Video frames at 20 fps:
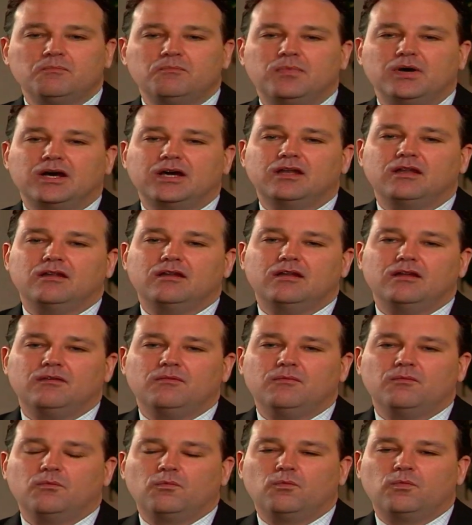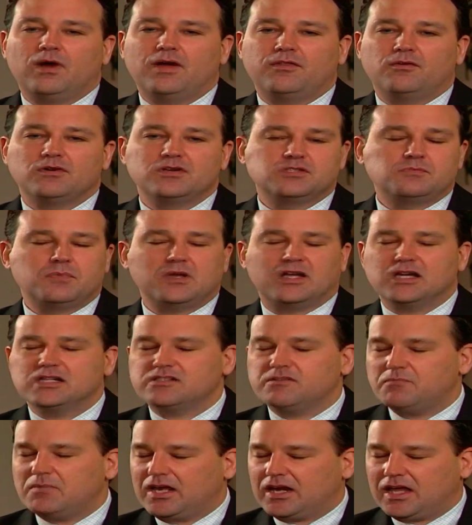But whether it's
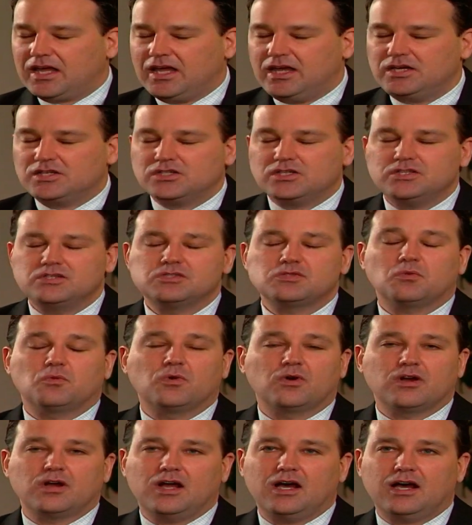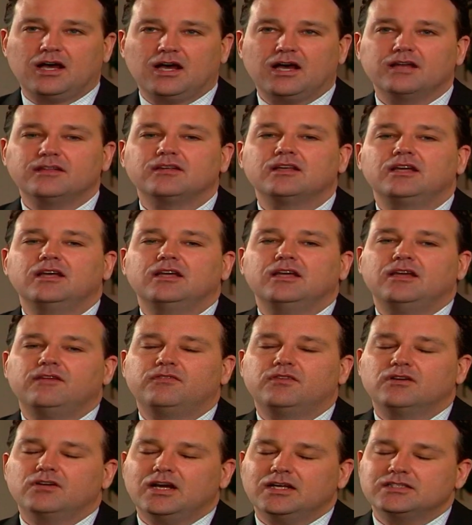because of medications or not,
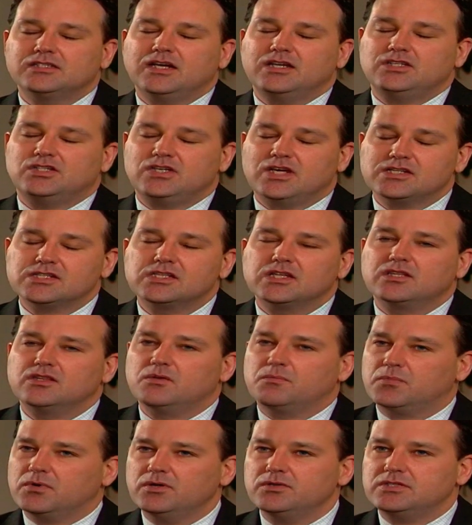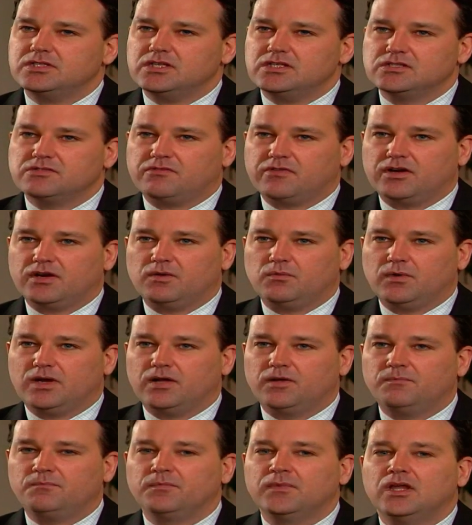if you're not digesting the proteins very
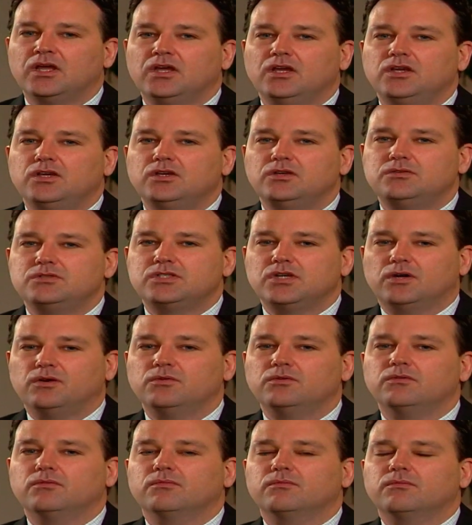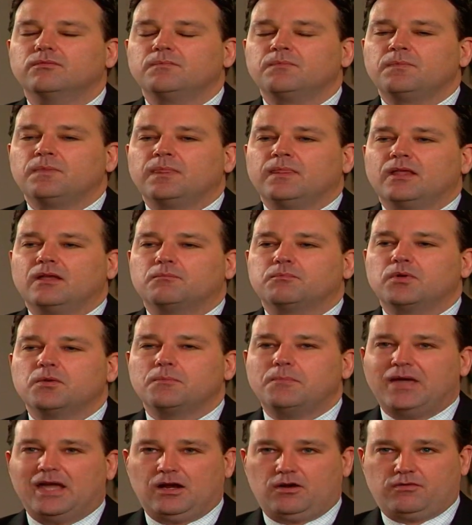well, you don't
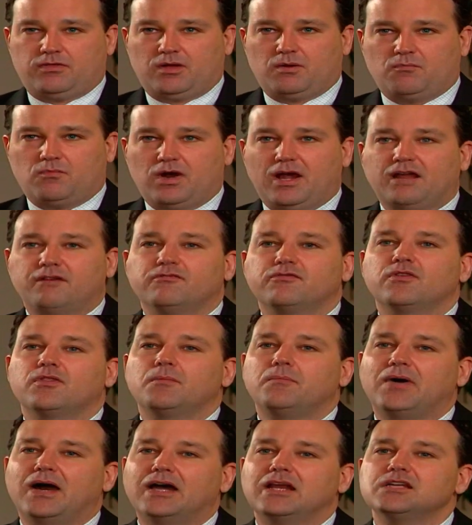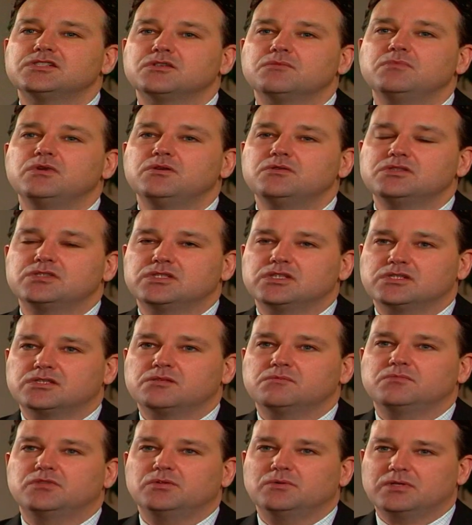prepare them right for the body's immune
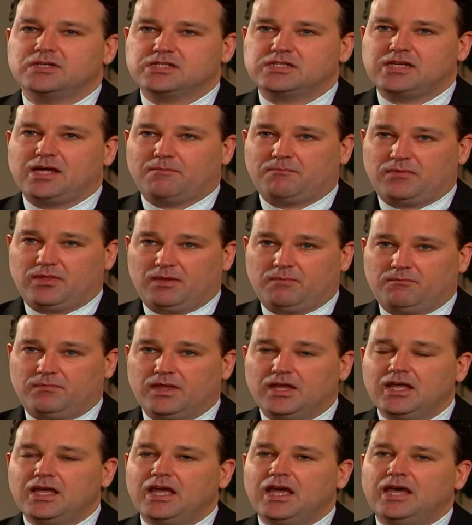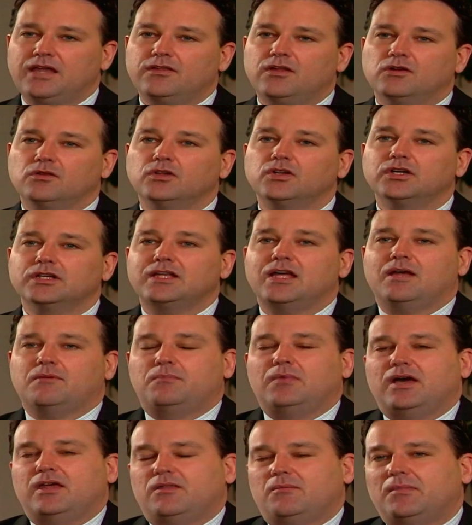system to accept them. And they're looked
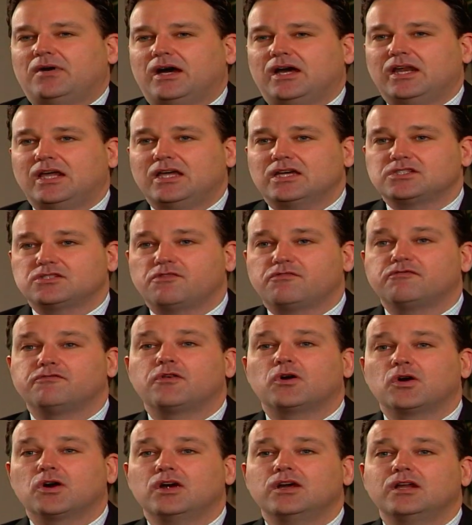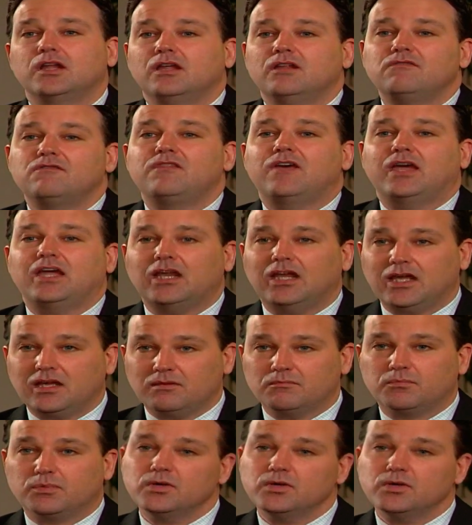at by the body as a foreign invading